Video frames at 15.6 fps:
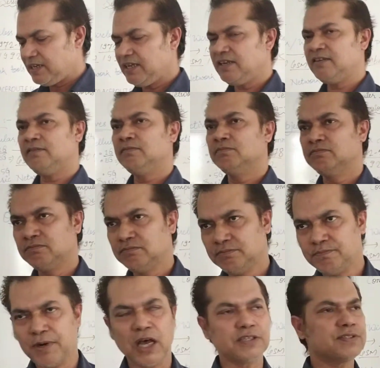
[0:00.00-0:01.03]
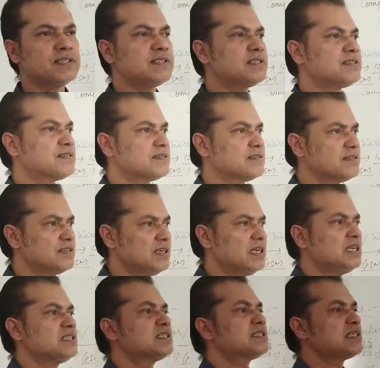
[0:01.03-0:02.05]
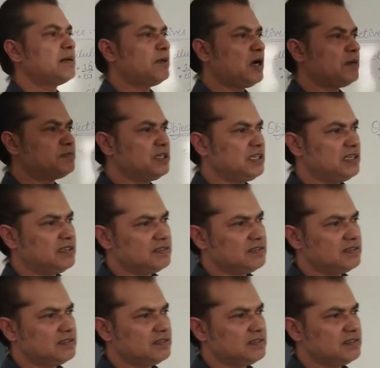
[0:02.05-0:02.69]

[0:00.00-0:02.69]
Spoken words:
in process. Some of the